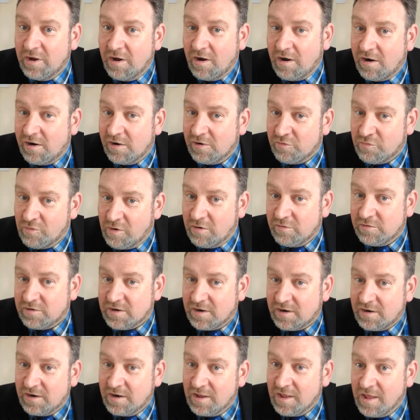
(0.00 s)
all go out
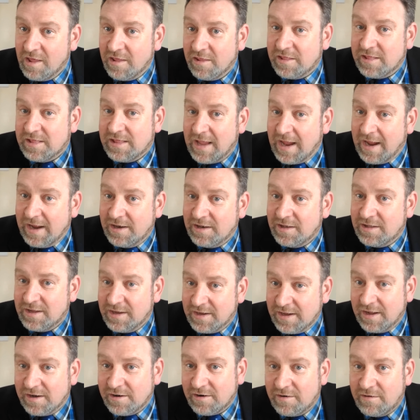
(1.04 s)
there, stand
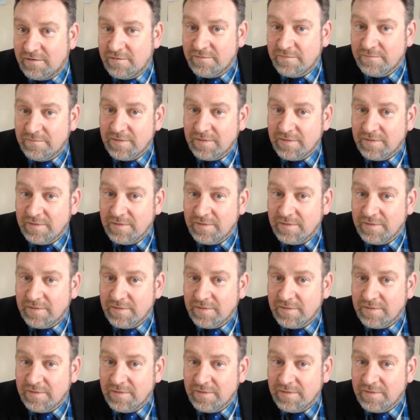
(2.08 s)
together,